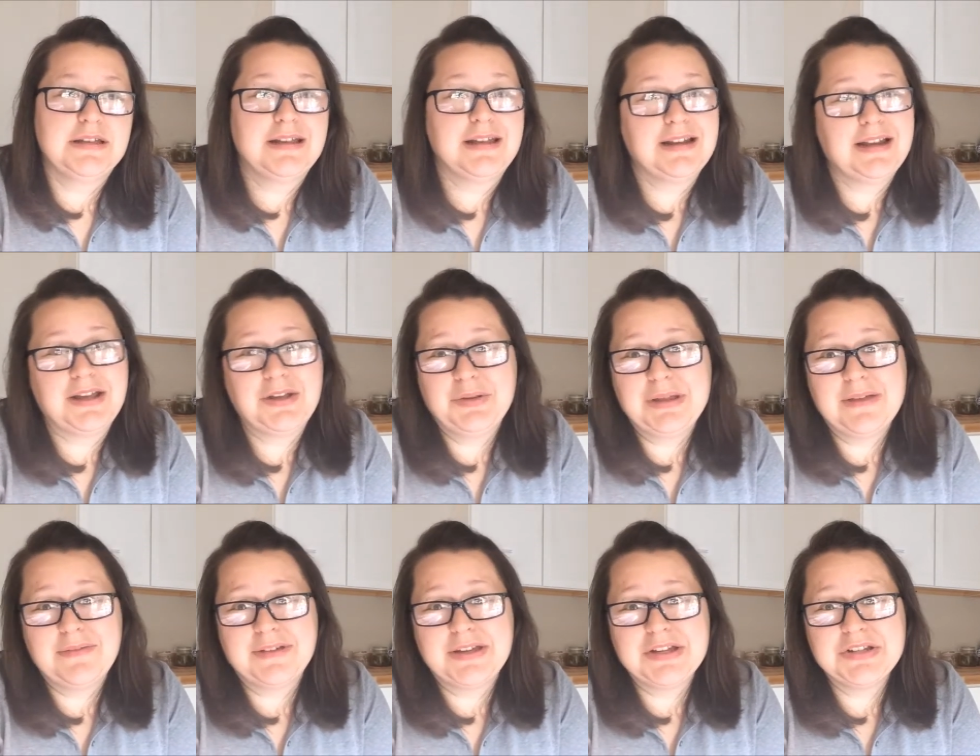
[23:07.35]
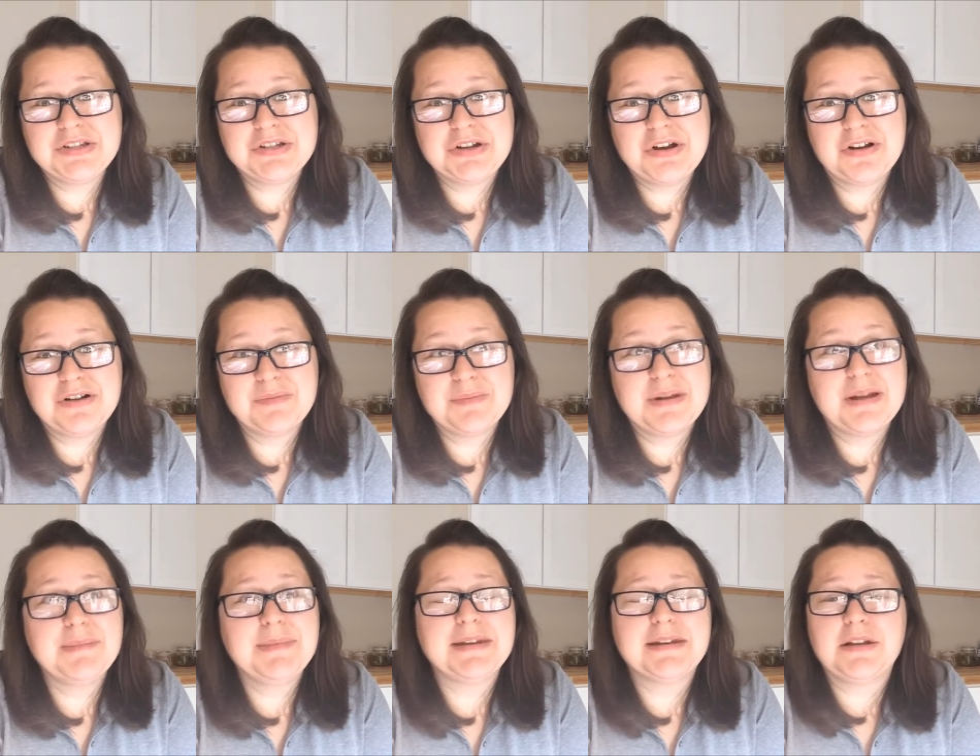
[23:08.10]
And I only have a kitchen garden,
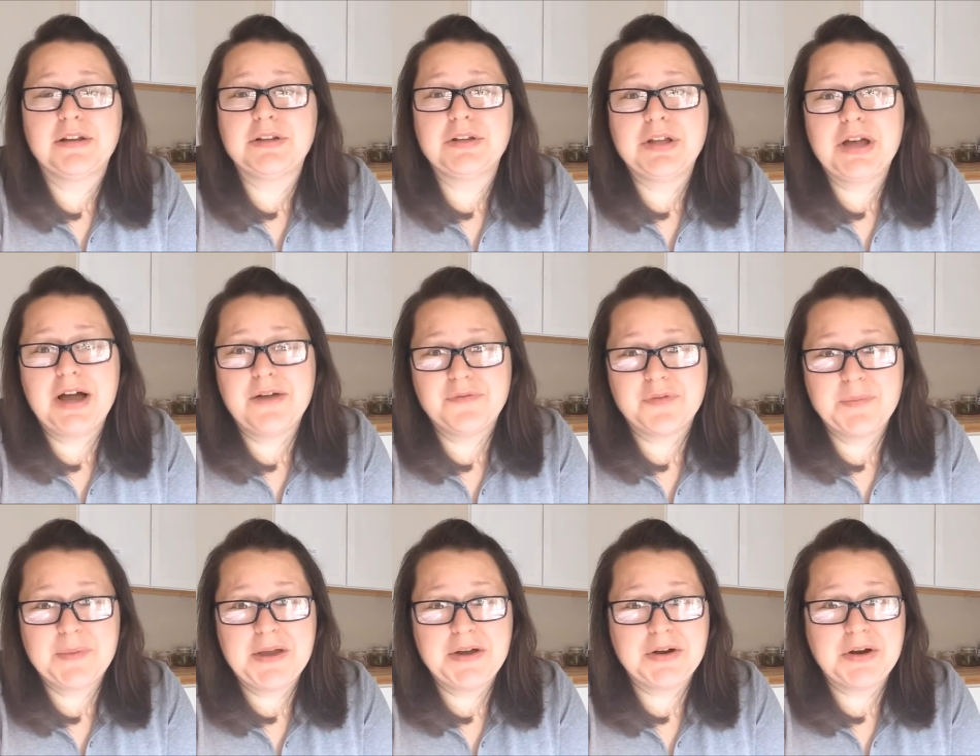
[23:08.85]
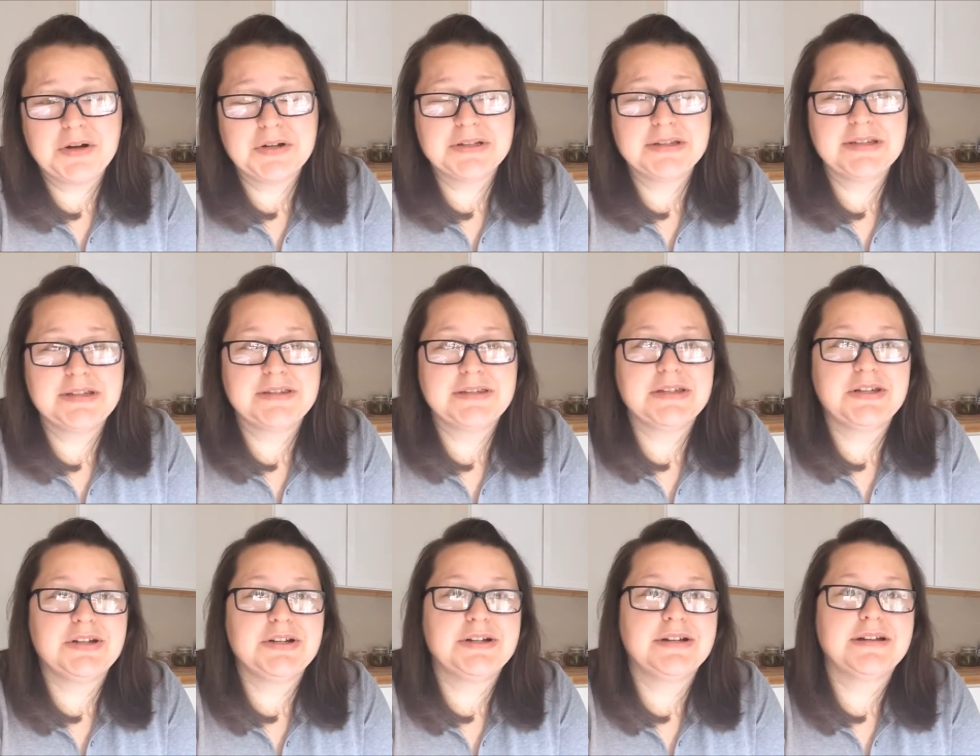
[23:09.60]
but I'm getting a lot from that garden
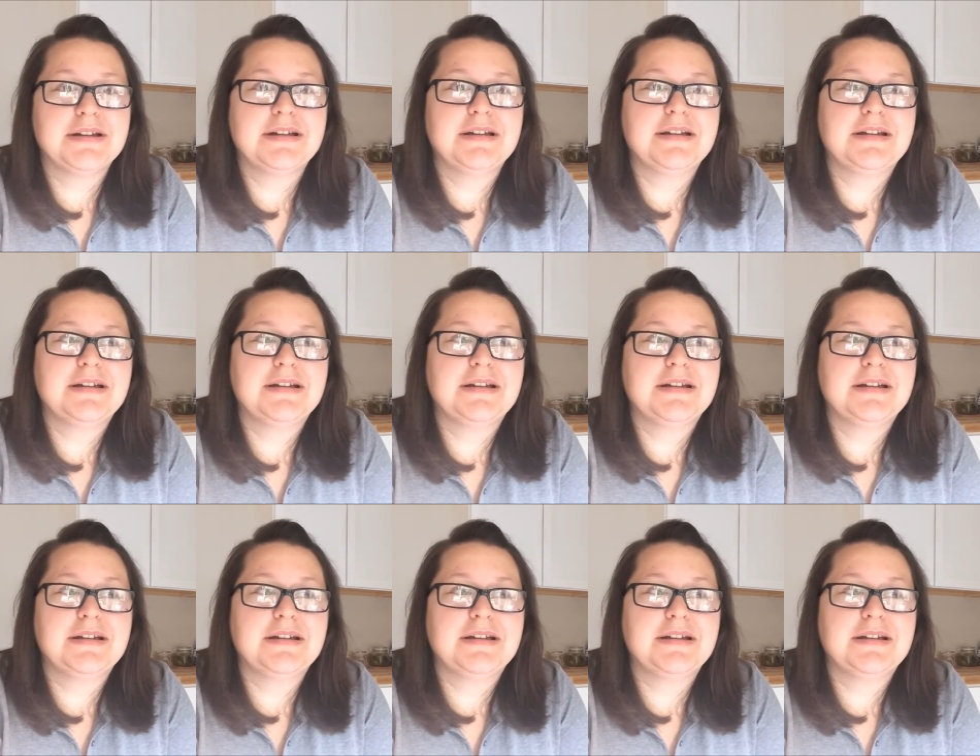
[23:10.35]
this year.